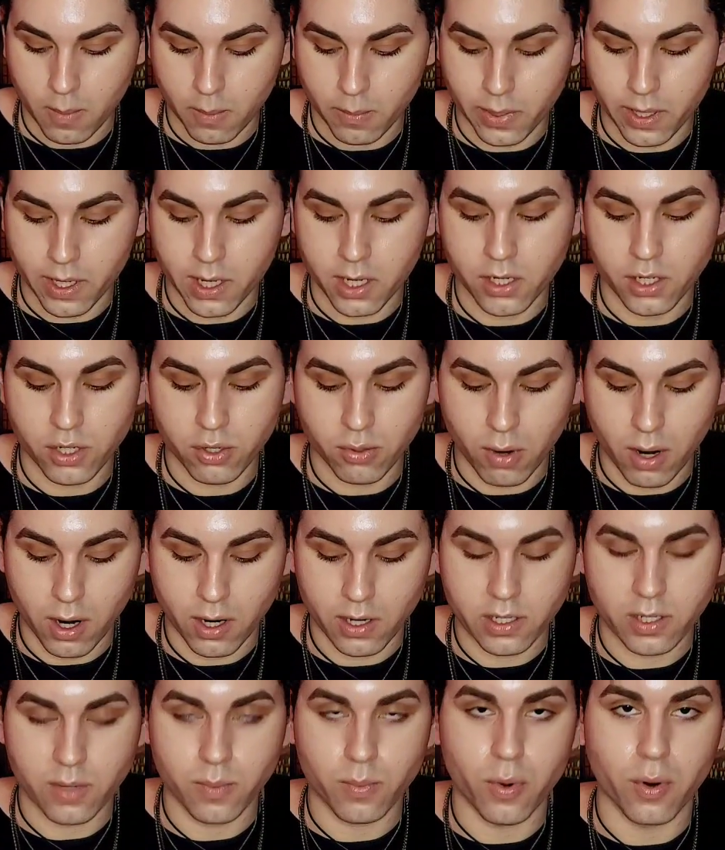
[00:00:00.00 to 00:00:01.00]
because you
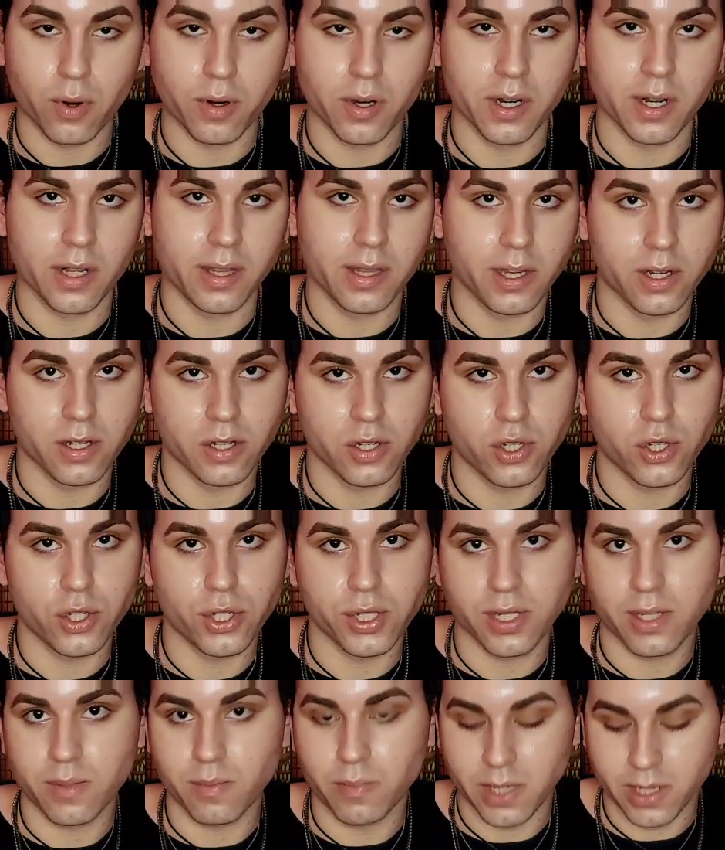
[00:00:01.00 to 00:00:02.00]
are supported. There's
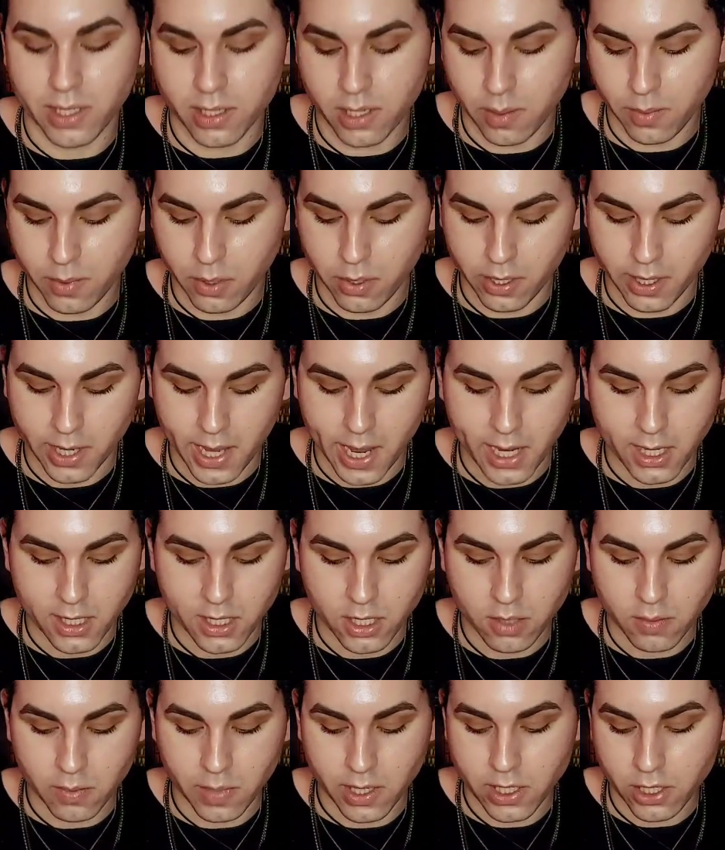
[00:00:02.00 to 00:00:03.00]
just
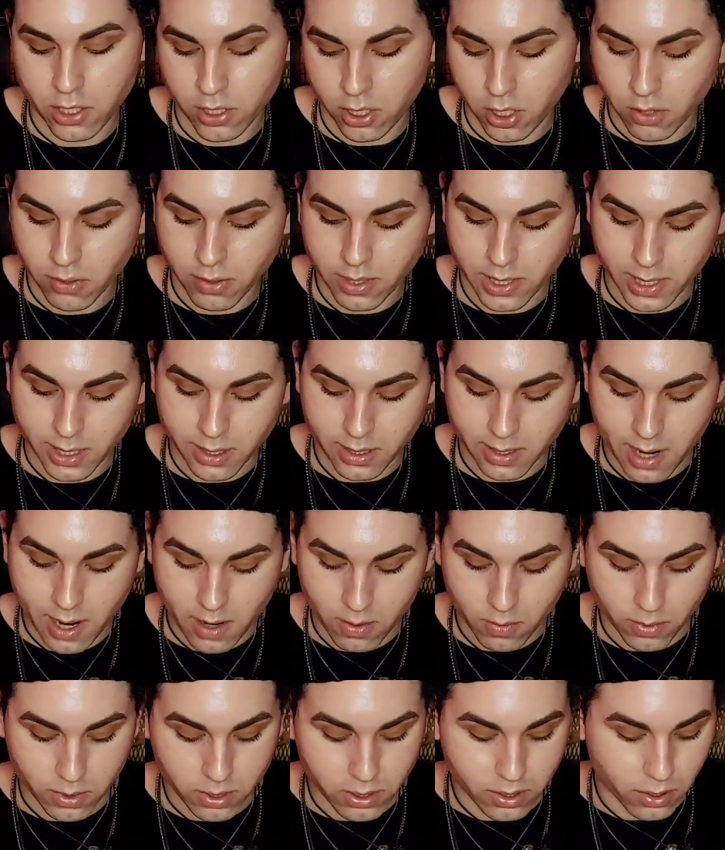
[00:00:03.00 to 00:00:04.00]
miscommunication. Make sure you sit
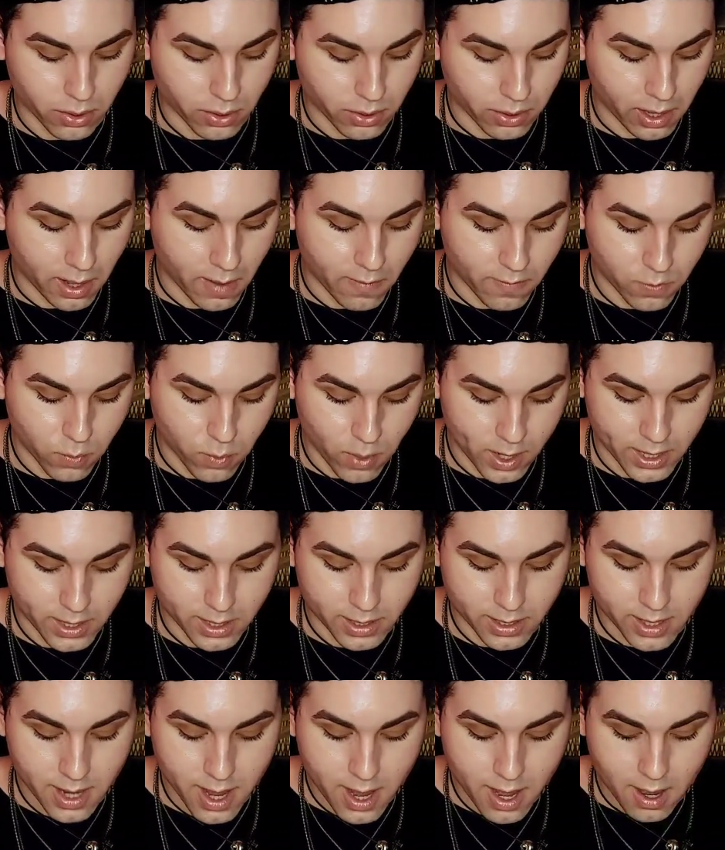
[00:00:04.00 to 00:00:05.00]
down with your loved
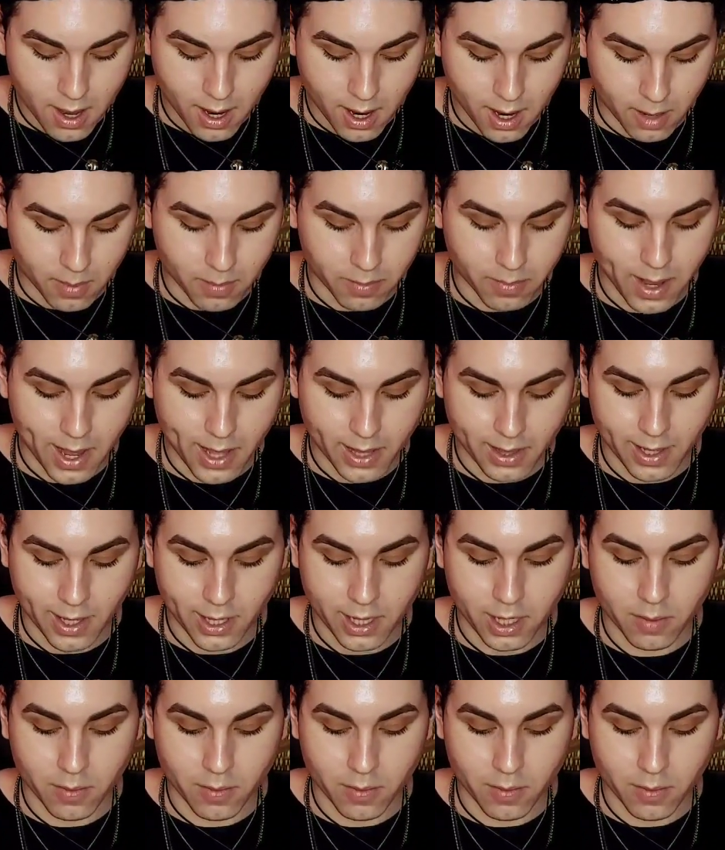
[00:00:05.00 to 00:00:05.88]
ones, and let